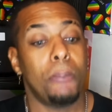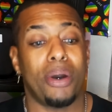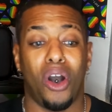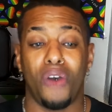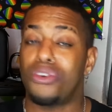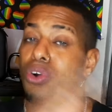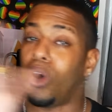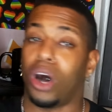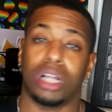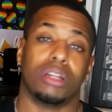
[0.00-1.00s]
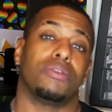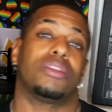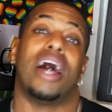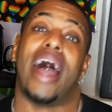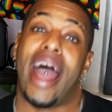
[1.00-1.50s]
But overall,
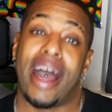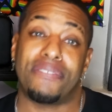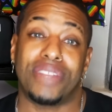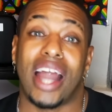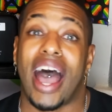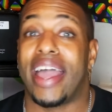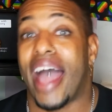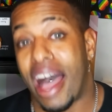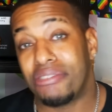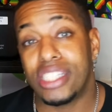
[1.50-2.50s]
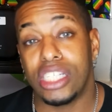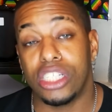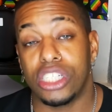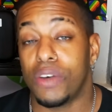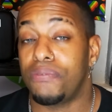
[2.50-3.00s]
the half that I have
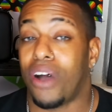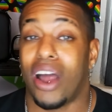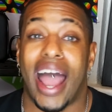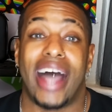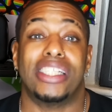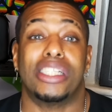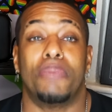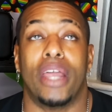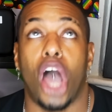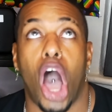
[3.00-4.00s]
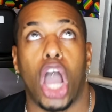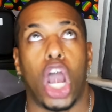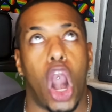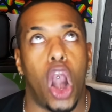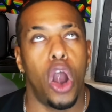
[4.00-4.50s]
seen so far has been a
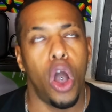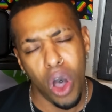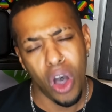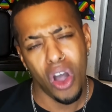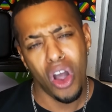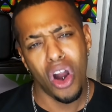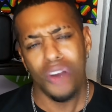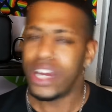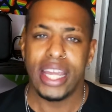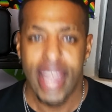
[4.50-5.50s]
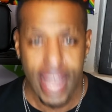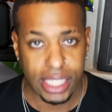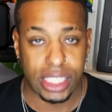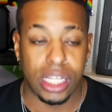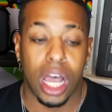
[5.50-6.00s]

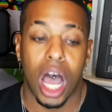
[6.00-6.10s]
glorious.